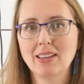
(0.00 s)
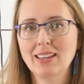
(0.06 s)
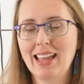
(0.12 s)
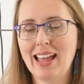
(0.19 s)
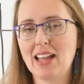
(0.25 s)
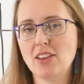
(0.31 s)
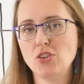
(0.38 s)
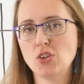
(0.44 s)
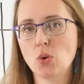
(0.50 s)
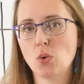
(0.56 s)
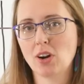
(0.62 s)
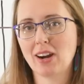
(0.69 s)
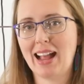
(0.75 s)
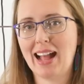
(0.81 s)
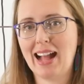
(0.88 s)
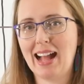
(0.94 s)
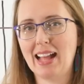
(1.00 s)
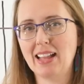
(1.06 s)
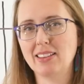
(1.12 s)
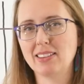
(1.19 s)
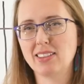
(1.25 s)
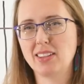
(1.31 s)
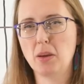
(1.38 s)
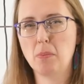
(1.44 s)
and you're
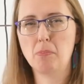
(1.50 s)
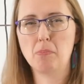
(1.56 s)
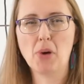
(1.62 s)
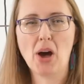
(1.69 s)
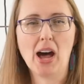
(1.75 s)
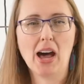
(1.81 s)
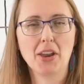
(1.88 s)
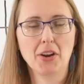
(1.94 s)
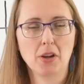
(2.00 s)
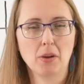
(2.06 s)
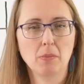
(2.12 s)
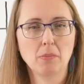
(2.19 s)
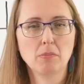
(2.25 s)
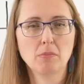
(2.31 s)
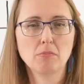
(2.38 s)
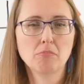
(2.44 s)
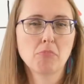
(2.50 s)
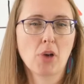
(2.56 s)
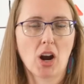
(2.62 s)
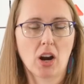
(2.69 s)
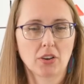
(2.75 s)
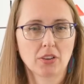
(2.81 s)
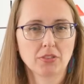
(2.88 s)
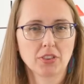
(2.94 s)
at the bottom
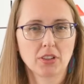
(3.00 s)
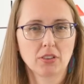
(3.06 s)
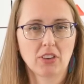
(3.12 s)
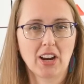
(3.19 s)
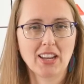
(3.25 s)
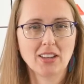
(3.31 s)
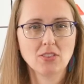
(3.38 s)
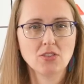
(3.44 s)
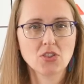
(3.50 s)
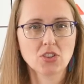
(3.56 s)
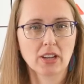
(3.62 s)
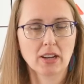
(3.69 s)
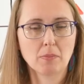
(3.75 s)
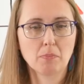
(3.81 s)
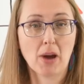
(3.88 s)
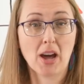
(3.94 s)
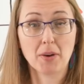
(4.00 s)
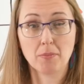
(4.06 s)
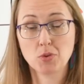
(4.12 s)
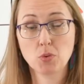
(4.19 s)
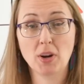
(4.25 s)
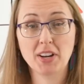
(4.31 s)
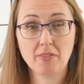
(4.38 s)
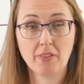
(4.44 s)
part of the range, like bottom
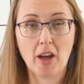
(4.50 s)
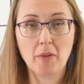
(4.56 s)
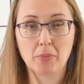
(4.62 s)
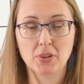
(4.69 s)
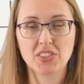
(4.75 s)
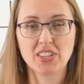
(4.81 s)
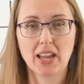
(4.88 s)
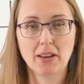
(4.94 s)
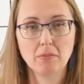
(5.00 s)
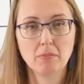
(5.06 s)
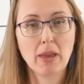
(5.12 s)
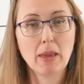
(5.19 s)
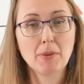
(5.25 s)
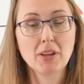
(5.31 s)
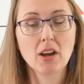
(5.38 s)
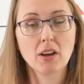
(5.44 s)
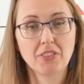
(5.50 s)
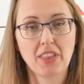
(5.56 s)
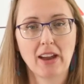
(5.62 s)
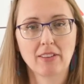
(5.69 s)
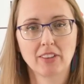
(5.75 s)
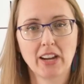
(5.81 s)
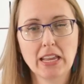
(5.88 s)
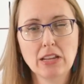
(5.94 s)
25% maybe of
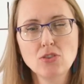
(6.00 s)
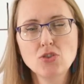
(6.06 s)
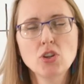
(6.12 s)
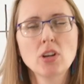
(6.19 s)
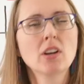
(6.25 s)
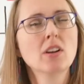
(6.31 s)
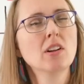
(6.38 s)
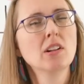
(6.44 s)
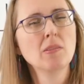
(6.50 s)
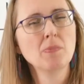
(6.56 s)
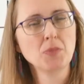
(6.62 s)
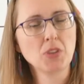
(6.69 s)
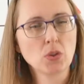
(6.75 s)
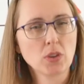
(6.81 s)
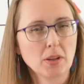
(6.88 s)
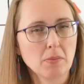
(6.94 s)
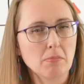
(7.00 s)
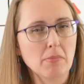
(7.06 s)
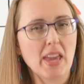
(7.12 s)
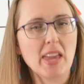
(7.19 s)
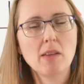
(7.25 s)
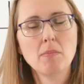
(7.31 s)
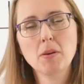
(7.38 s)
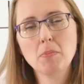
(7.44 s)
that range, you can
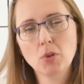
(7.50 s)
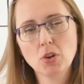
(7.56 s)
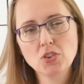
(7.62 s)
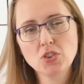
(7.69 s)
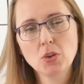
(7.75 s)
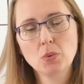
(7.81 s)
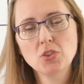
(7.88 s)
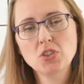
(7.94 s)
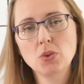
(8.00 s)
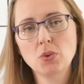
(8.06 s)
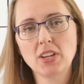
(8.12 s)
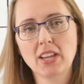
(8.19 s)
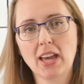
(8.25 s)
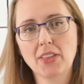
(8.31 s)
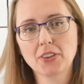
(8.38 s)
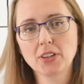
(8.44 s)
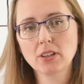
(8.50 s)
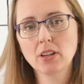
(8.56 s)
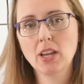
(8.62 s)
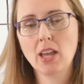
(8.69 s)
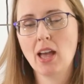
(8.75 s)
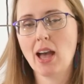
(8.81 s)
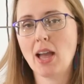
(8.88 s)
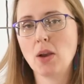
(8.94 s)
maybe put two and two together.
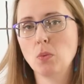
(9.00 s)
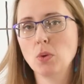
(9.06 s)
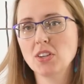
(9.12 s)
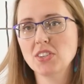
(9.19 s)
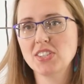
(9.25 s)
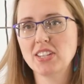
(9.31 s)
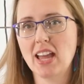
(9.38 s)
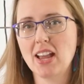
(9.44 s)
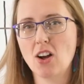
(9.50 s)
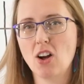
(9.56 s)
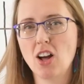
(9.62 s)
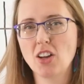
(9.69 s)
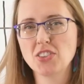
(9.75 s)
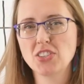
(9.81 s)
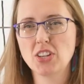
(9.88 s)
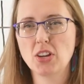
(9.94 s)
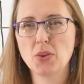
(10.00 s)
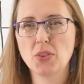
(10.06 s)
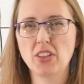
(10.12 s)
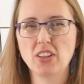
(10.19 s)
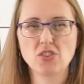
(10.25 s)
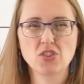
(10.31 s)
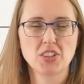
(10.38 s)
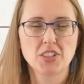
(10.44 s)
I will say also
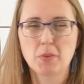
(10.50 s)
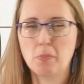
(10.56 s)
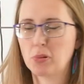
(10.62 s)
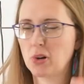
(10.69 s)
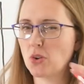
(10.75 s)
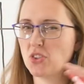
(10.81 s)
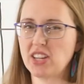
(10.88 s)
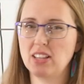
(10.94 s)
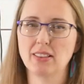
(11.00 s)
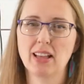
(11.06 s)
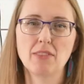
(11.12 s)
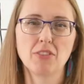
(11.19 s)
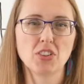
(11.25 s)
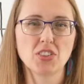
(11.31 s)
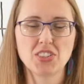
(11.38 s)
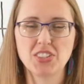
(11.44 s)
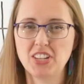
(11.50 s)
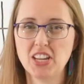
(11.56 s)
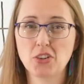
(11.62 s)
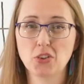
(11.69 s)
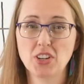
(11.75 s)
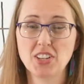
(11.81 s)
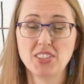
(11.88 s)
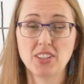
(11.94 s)
that just protein levels
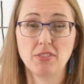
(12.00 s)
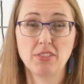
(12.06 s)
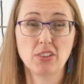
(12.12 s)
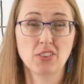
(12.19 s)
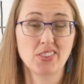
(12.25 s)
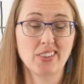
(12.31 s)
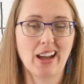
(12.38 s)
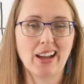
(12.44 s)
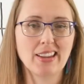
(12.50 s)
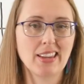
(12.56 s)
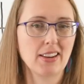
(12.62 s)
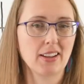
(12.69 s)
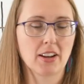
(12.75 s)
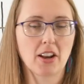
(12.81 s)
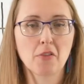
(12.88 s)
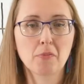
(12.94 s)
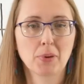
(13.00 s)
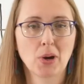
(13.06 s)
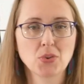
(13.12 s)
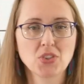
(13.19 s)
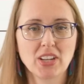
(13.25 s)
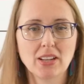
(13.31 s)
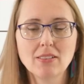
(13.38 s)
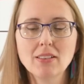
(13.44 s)
decrease if you're not eating enough
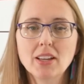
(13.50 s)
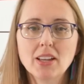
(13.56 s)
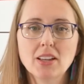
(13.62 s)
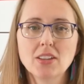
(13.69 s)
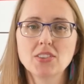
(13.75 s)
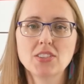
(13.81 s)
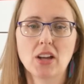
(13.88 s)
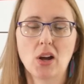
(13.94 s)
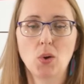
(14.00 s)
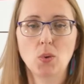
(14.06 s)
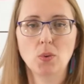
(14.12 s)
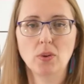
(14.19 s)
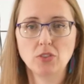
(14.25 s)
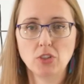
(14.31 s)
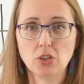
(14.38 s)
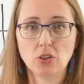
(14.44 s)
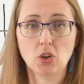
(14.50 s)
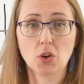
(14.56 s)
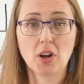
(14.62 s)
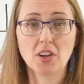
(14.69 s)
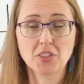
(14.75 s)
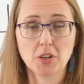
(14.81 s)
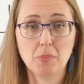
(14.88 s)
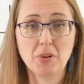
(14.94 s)
protein. So you could
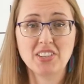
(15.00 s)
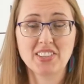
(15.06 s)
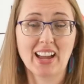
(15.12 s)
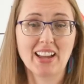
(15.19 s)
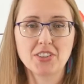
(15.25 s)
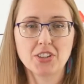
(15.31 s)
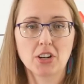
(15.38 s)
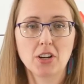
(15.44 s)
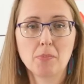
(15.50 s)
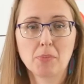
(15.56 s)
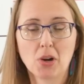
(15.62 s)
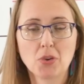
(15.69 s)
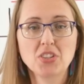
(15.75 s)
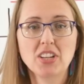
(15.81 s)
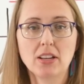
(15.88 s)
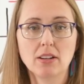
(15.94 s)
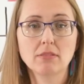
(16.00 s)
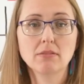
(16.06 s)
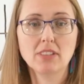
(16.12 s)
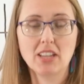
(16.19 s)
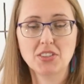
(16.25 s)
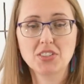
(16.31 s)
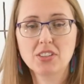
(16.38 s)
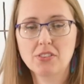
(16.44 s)
also be dietary protein
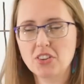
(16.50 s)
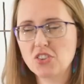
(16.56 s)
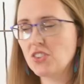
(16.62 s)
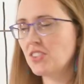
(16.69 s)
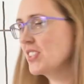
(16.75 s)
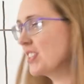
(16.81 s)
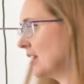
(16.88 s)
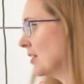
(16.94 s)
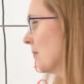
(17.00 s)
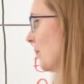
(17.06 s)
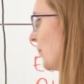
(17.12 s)
insufficiency.